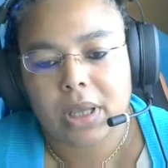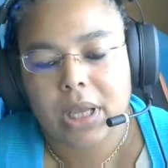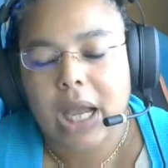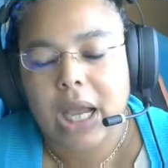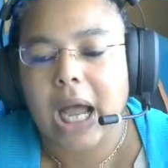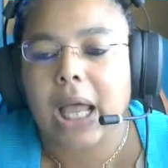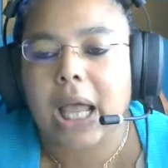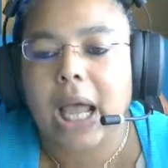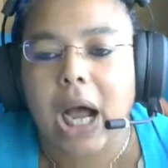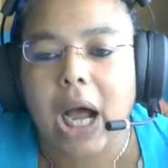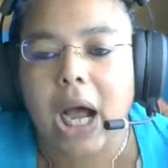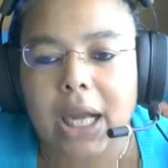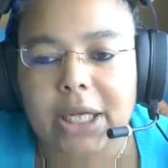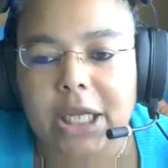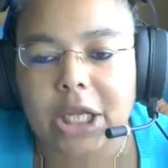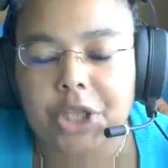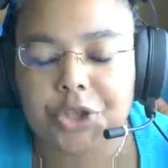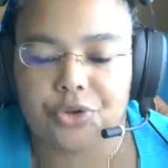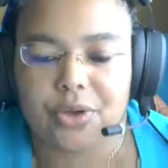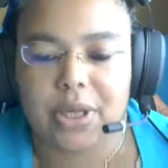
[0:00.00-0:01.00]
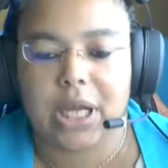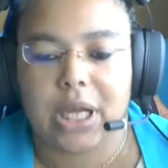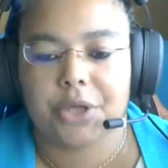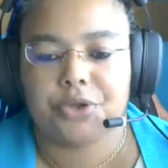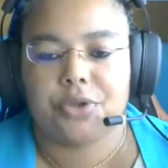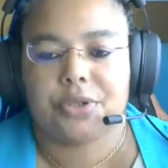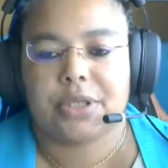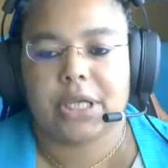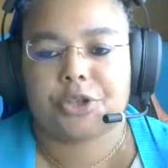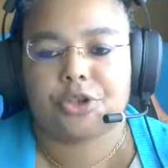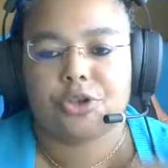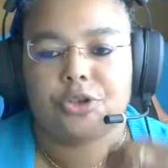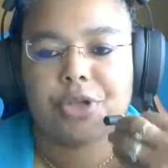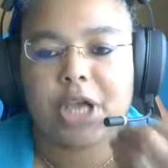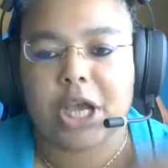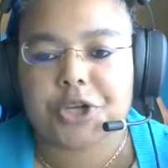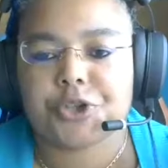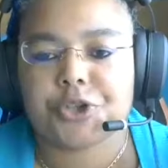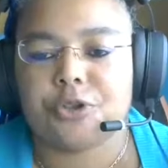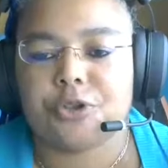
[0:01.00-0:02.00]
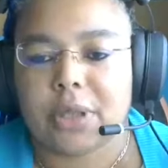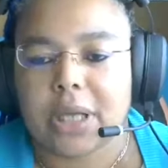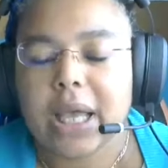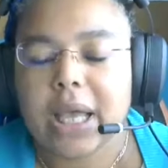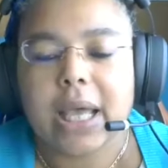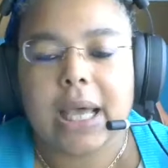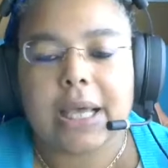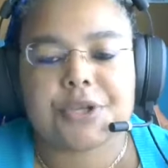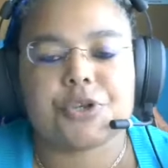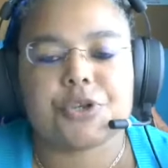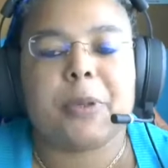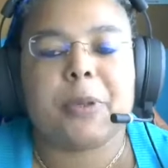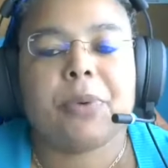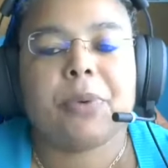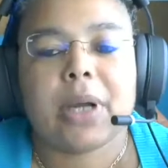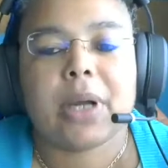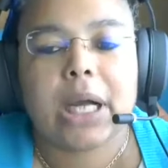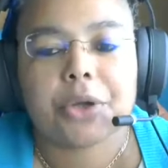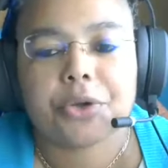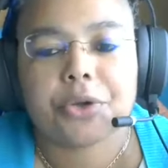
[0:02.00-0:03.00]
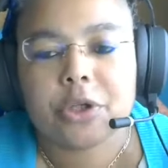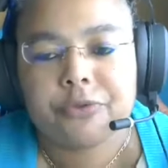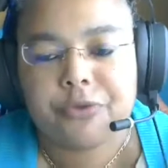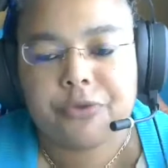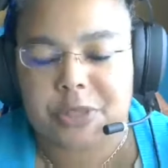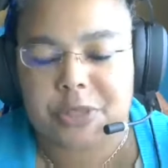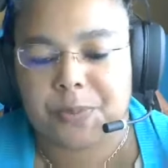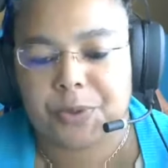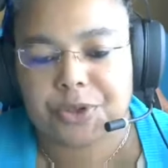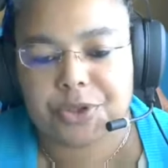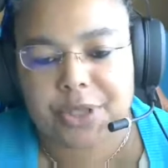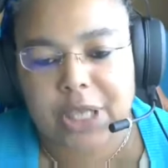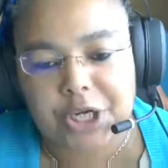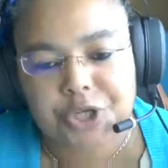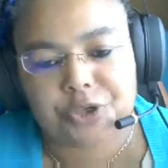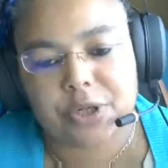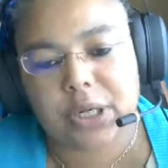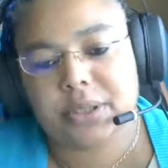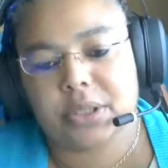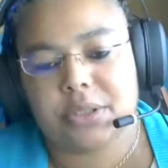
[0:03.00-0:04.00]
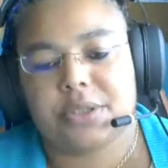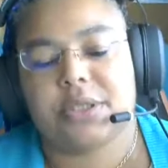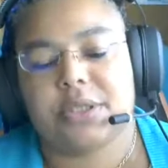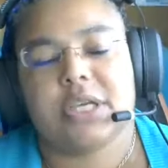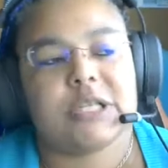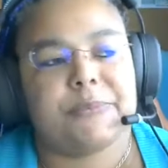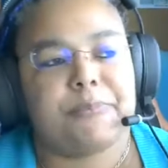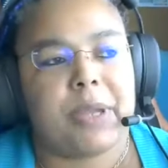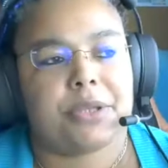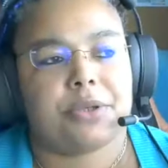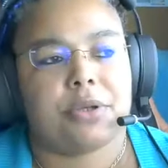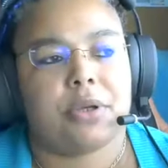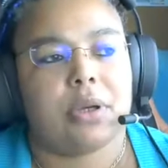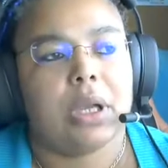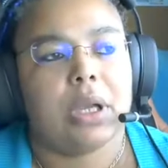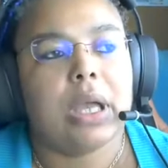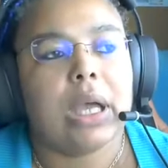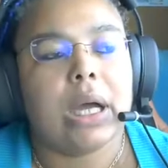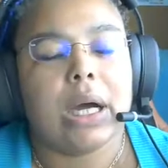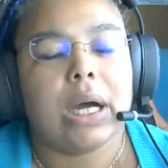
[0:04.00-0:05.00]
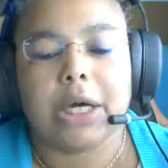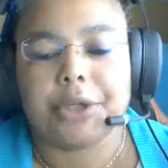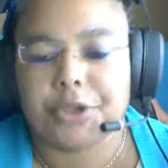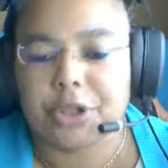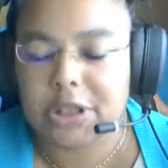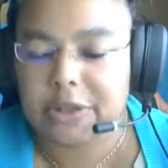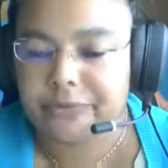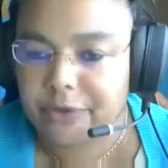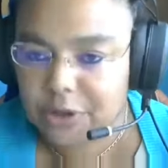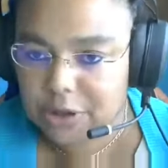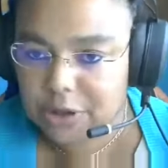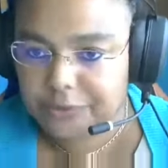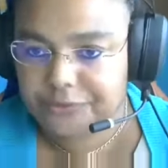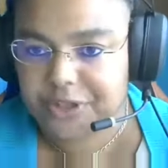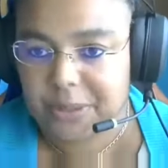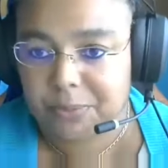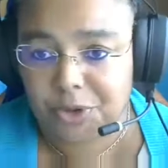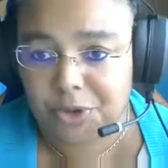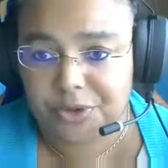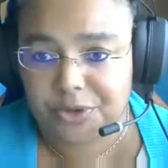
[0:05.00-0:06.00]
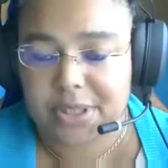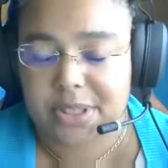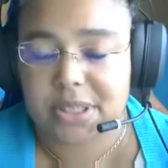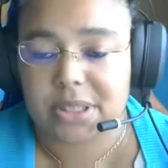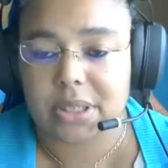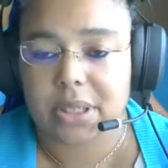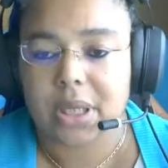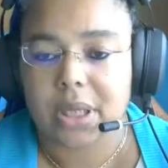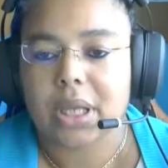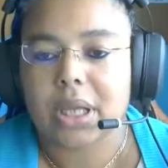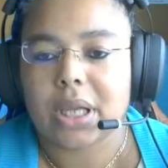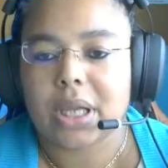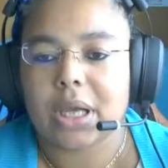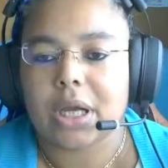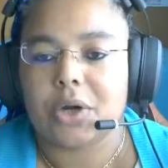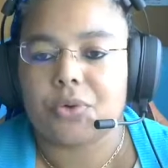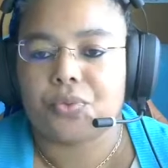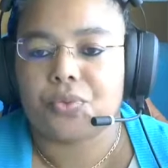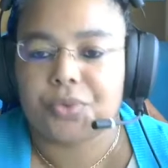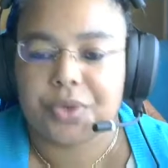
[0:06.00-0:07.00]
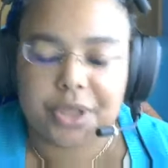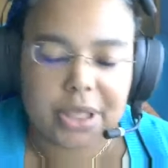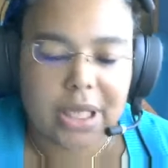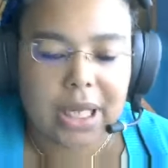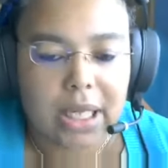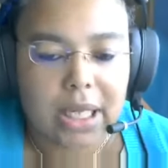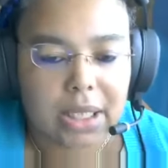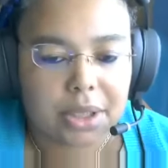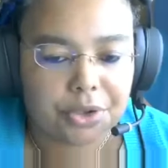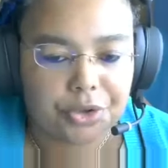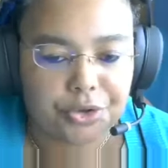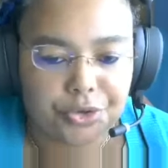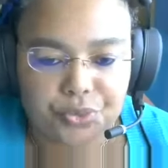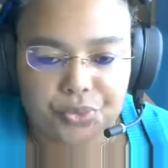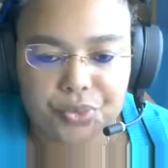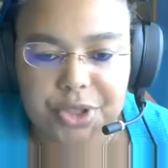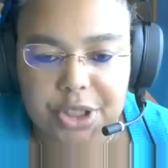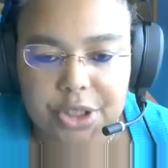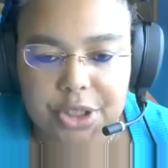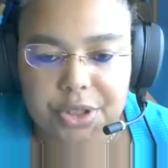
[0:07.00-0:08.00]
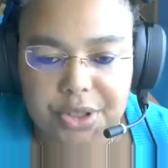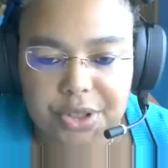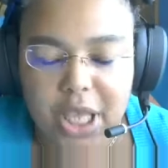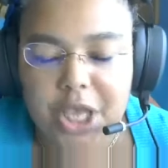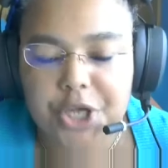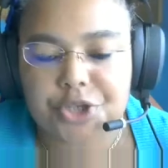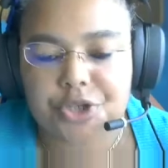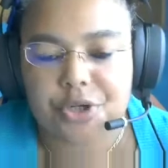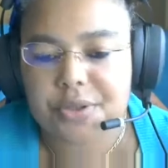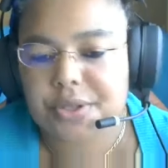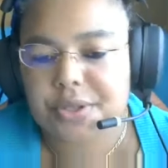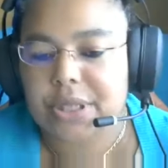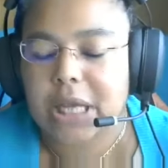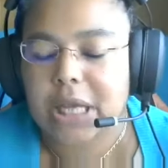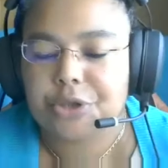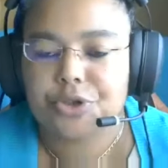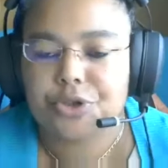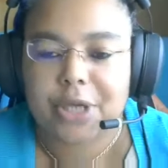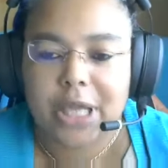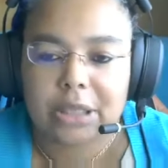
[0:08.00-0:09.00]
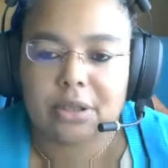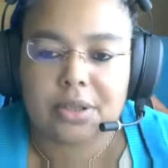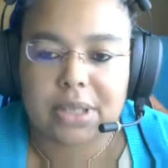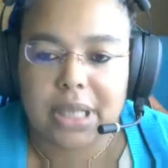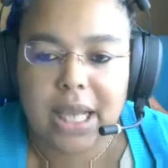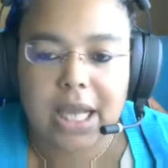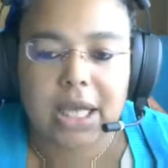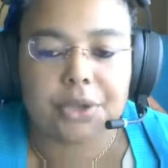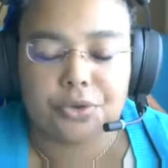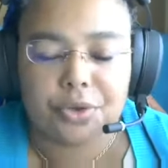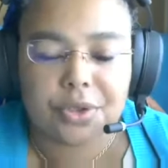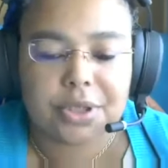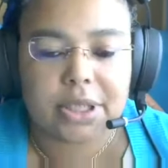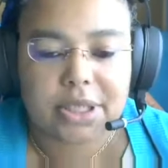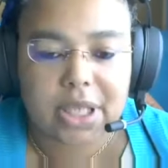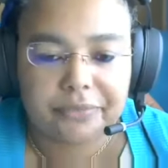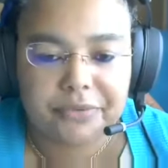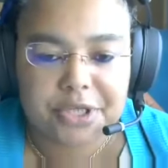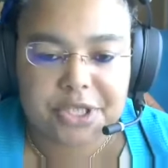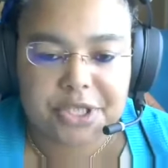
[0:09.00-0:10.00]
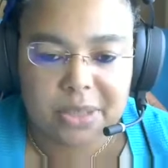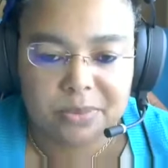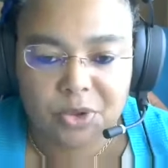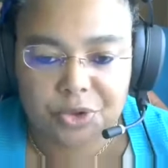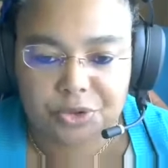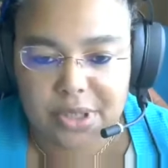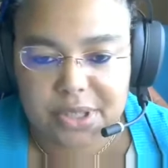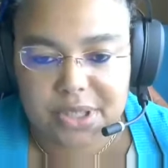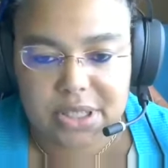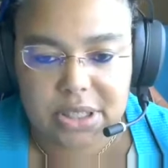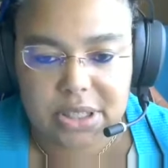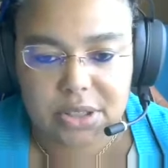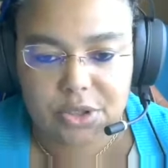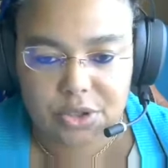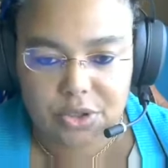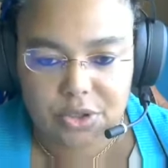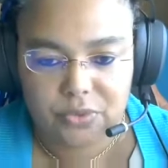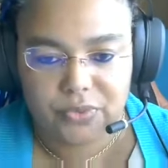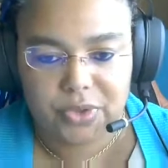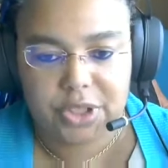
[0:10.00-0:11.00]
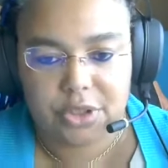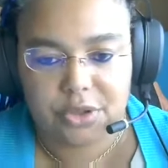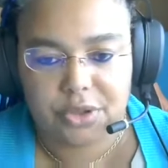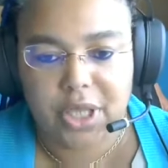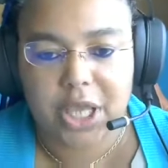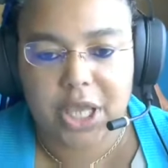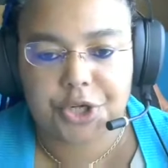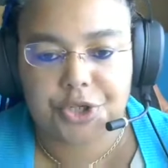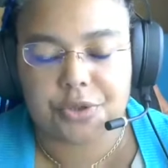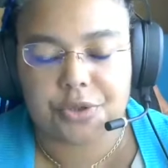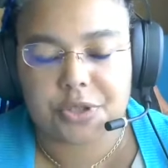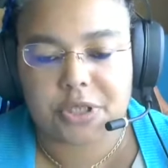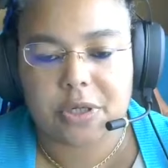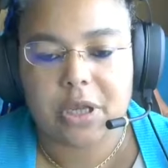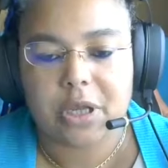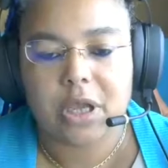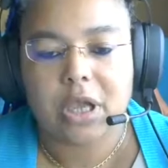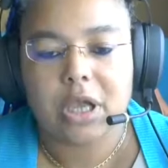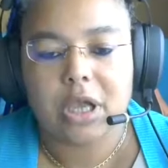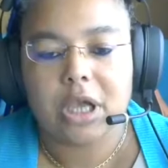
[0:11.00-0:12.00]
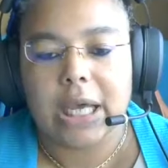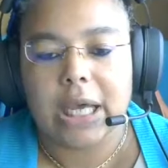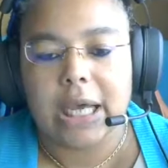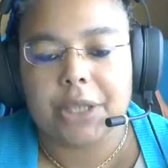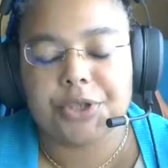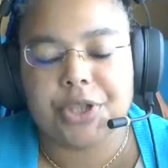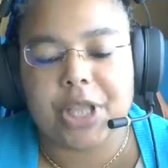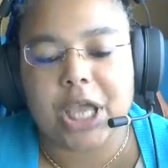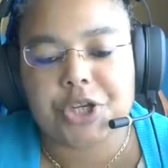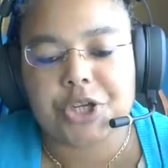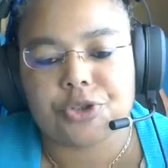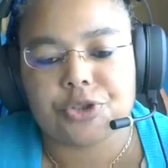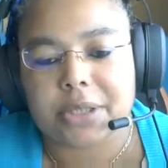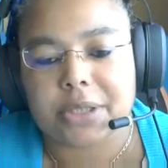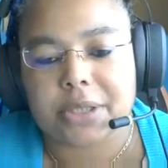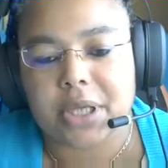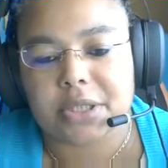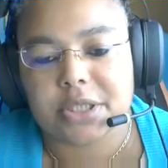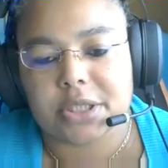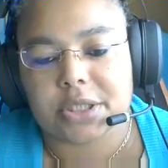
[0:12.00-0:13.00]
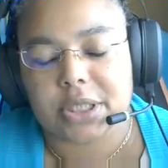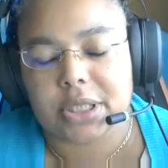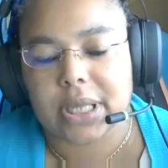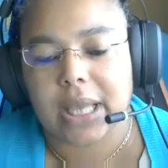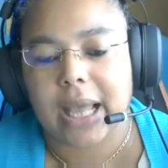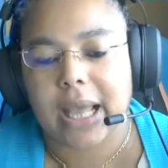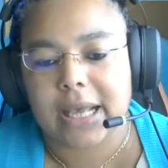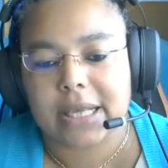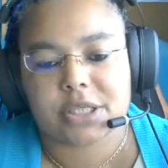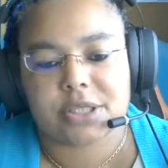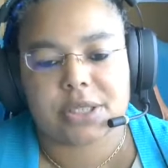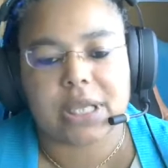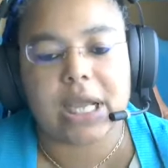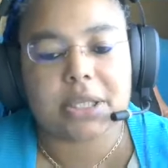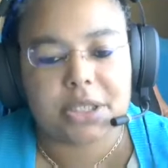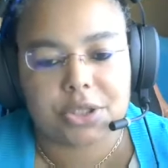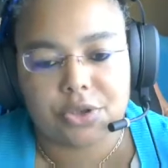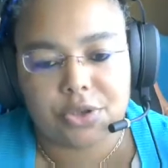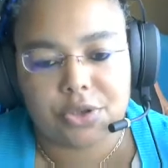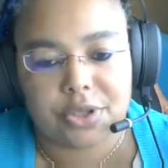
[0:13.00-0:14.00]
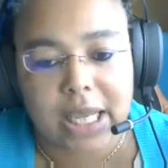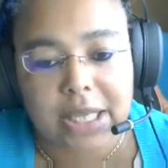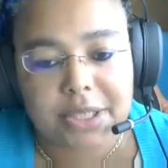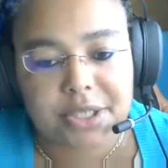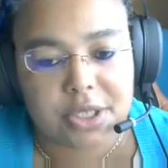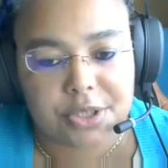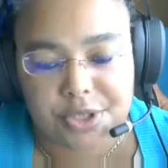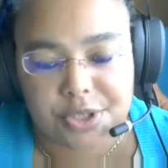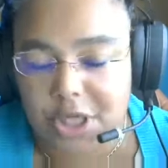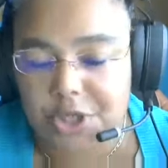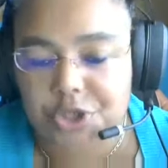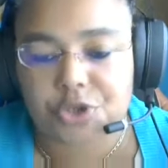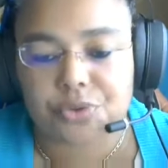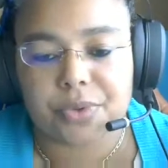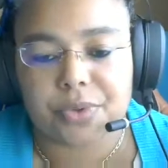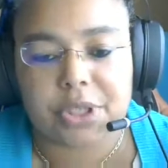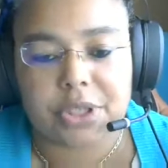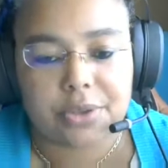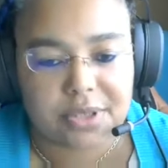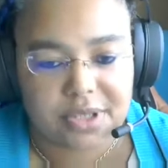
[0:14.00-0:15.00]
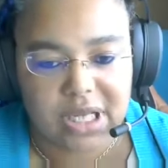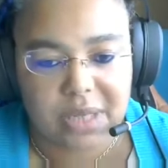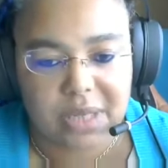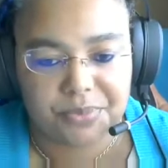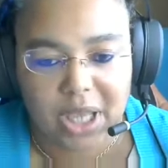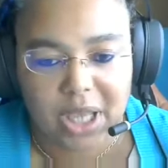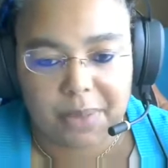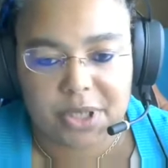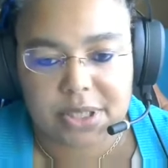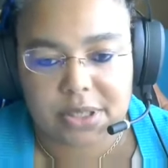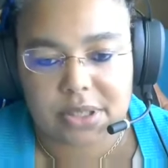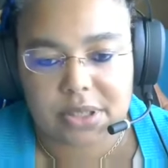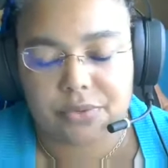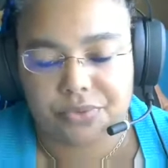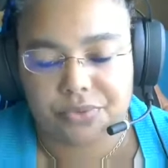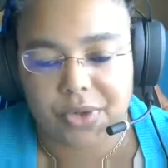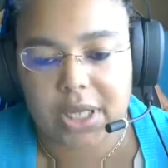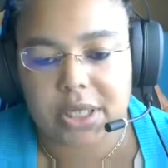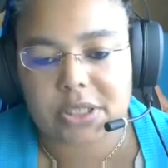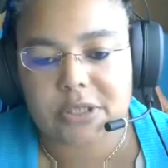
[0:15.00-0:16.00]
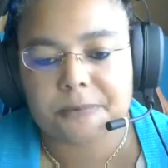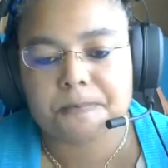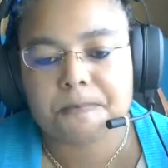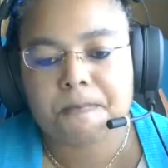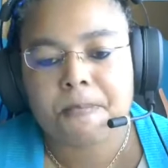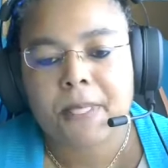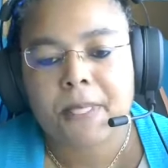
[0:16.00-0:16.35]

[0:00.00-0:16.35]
How can you argue that the national, and so people are arguing, for example, the national identity is better on the level of democracy. We are within nations, and you cannot argue that there is democracy within nations. And national identity has started in the 19th century in the same time as race.